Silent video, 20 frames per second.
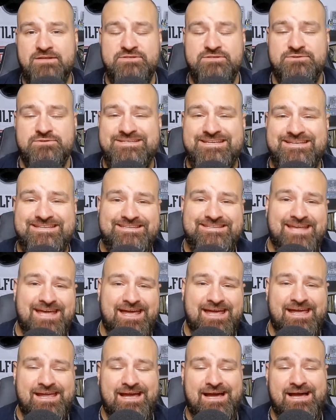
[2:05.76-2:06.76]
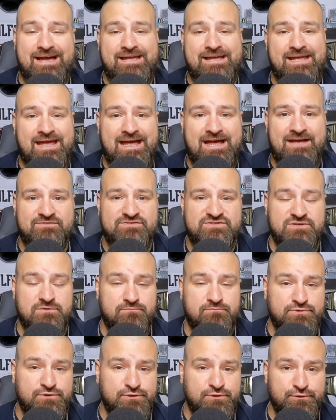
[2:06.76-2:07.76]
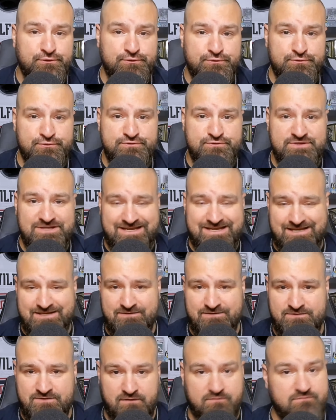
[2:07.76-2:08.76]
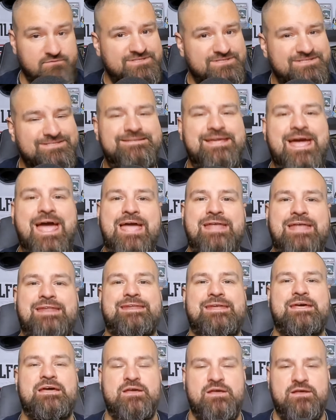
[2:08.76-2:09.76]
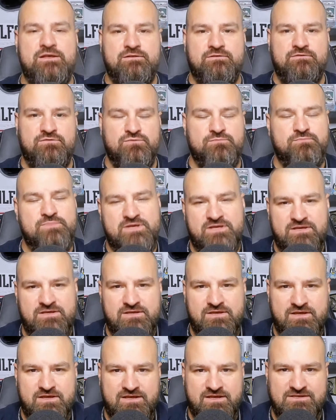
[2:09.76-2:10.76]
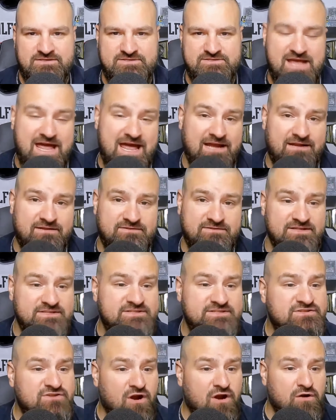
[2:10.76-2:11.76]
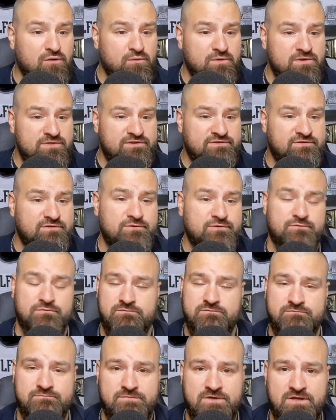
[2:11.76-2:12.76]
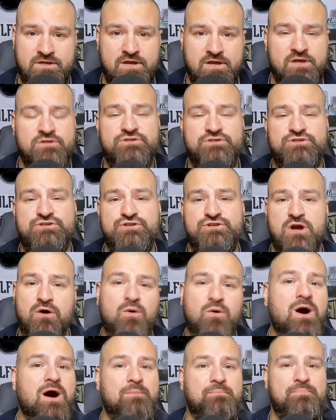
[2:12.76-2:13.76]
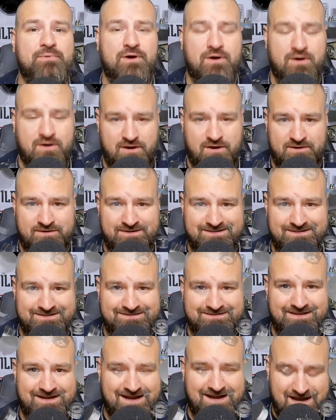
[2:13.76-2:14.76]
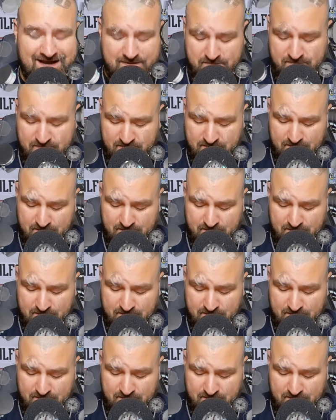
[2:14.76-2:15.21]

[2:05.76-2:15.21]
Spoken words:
so today I have some do's and don'ts. 10 to be exact. So let's start with the do. Show up on time.